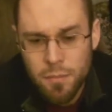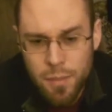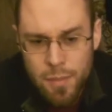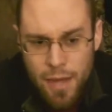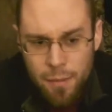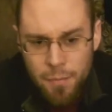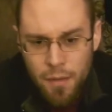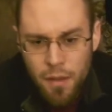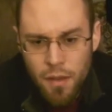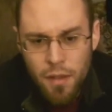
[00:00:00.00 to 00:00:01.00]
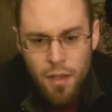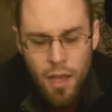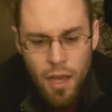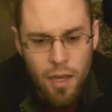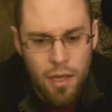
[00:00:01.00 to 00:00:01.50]
I'm not.
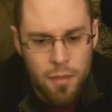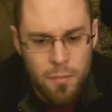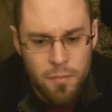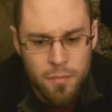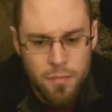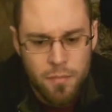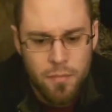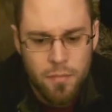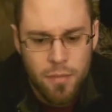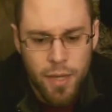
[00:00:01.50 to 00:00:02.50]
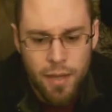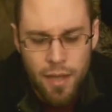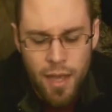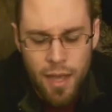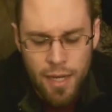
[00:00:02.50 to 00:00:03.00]
But
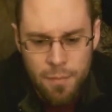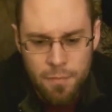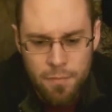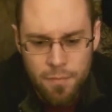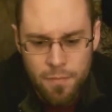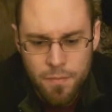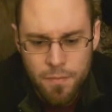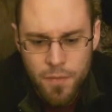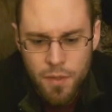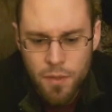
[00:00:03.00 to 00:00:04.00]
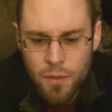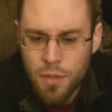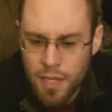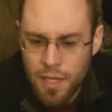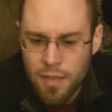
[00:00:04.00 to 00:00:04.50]
I am
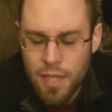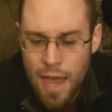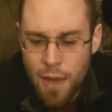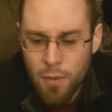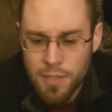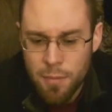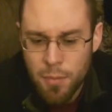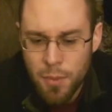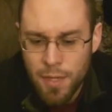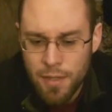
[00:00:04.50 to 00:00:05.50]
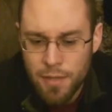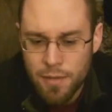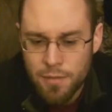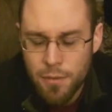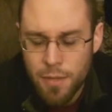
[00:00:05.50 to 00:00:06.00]
looking at the hours I put
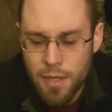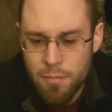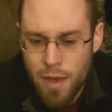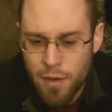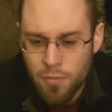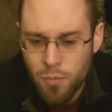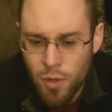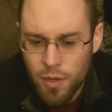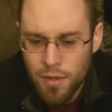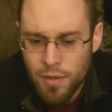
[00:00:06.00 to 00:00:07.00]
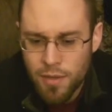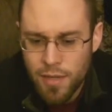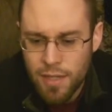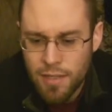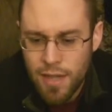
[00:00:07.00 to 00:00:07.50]
in for the amount of work
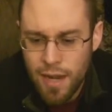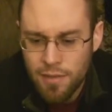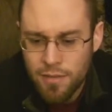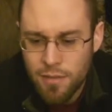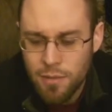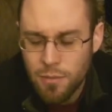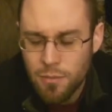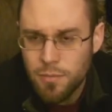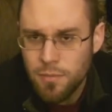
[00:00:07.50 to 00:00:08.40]
that it takes to